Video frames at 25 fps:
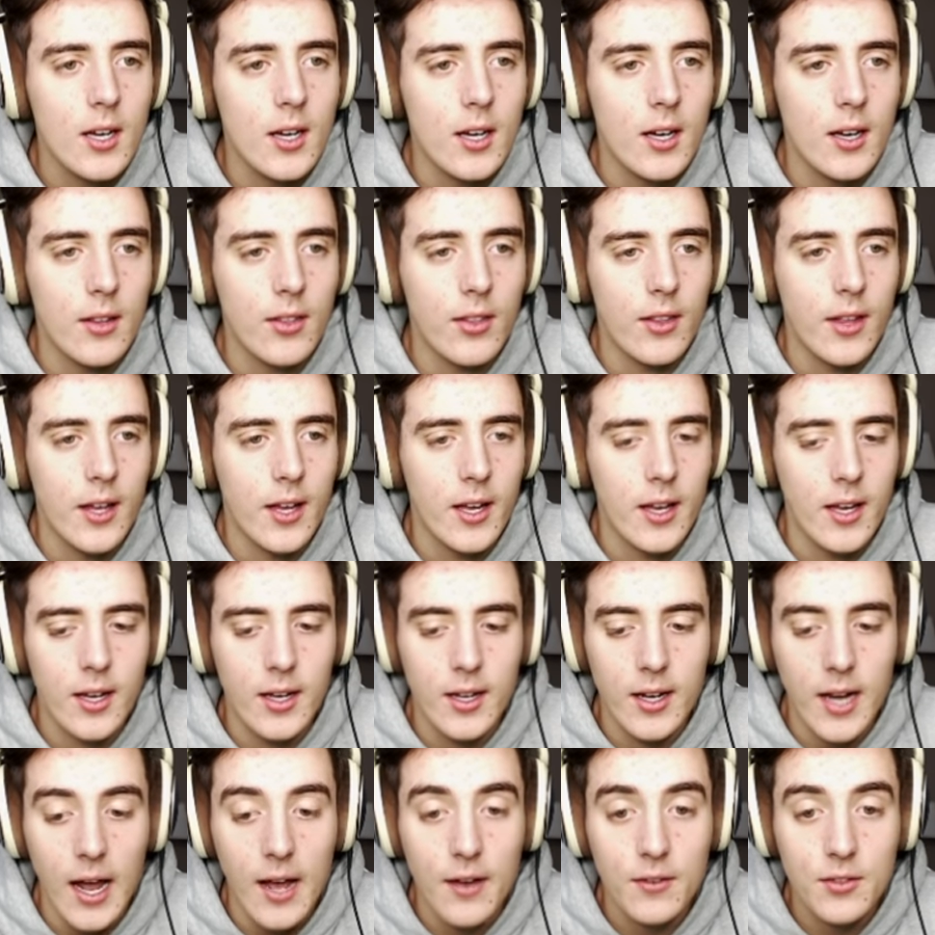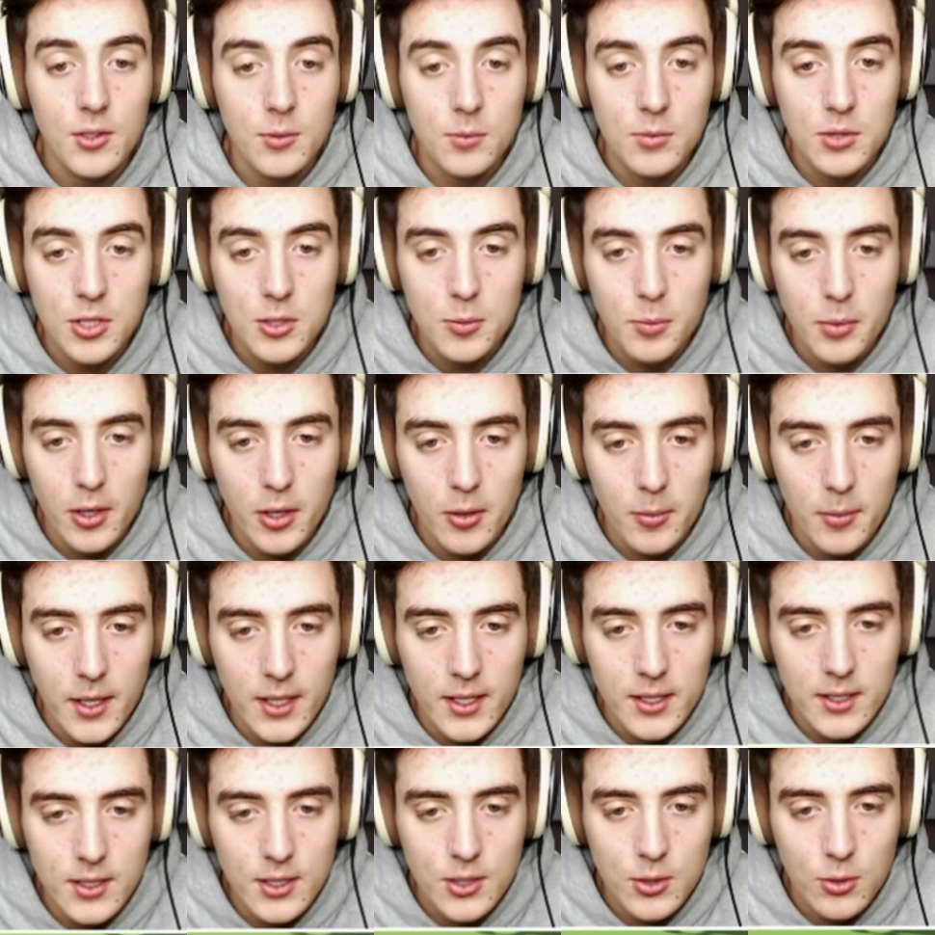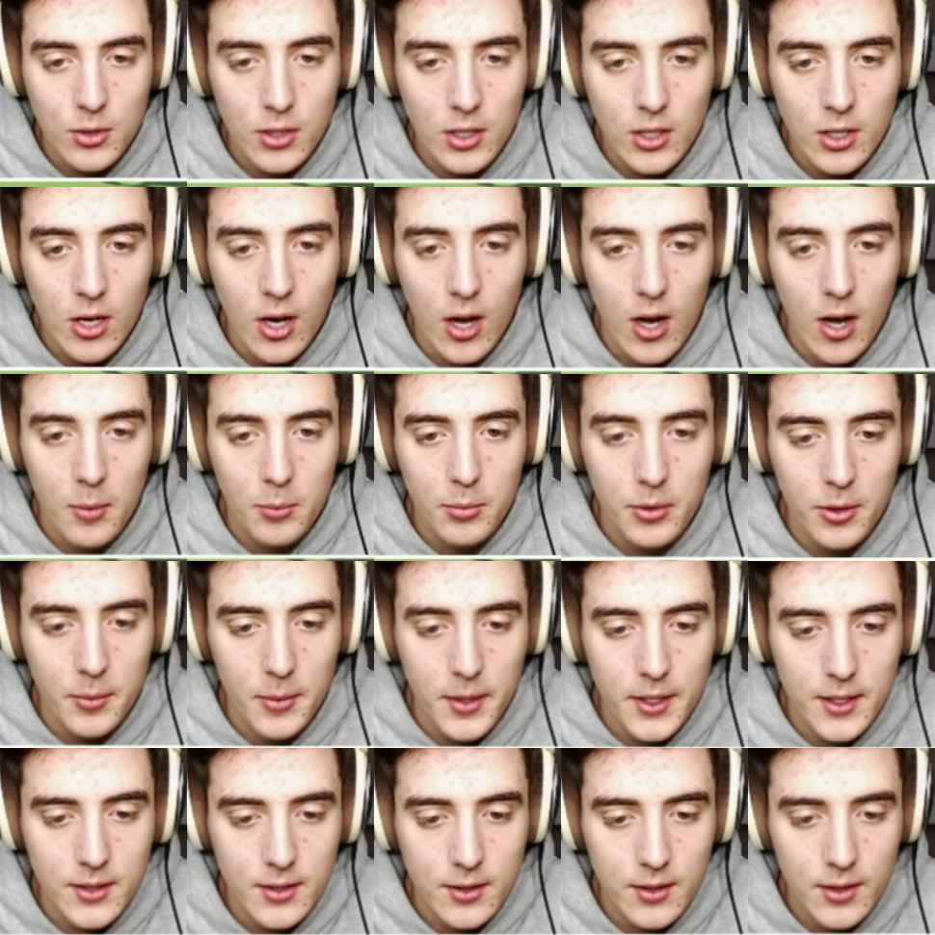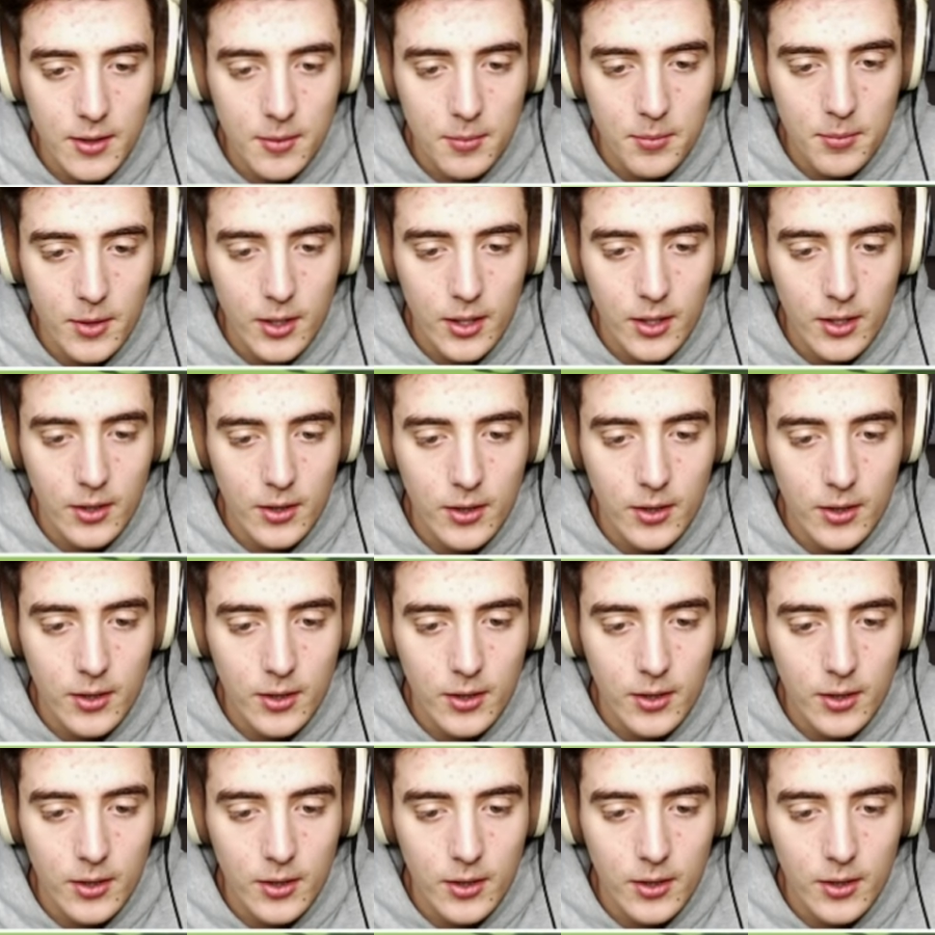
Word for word: and then have some spearmen to sort of complement them there.